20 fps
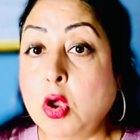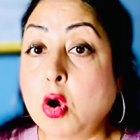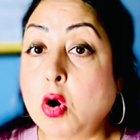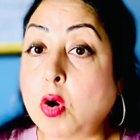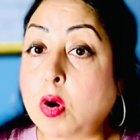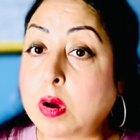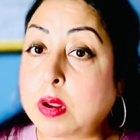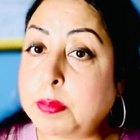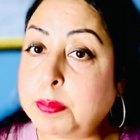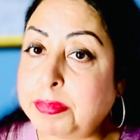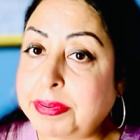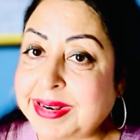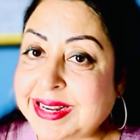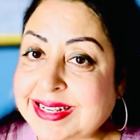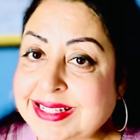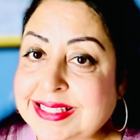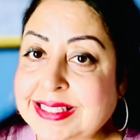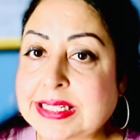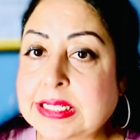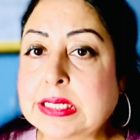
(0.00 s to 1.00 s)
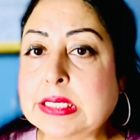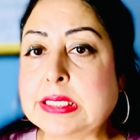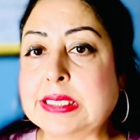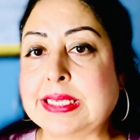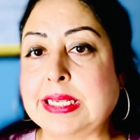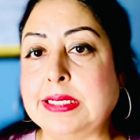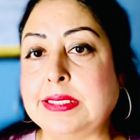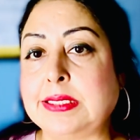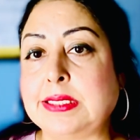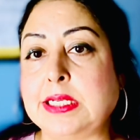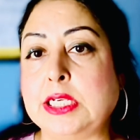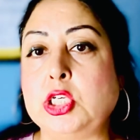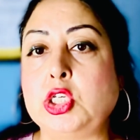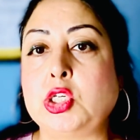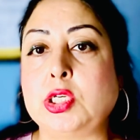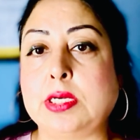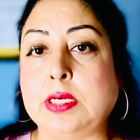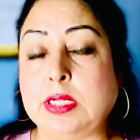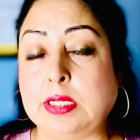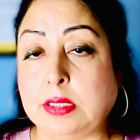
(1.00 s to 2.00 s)
or pleasant
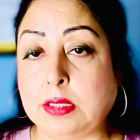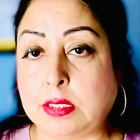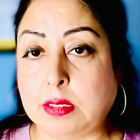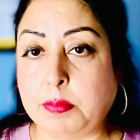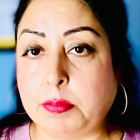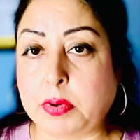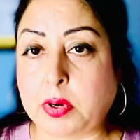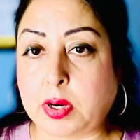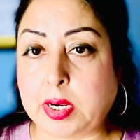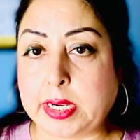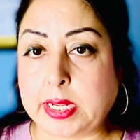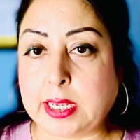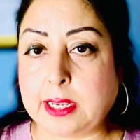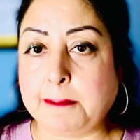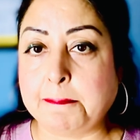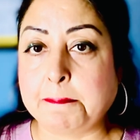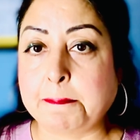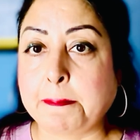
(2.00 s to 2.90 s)
sensation in the body,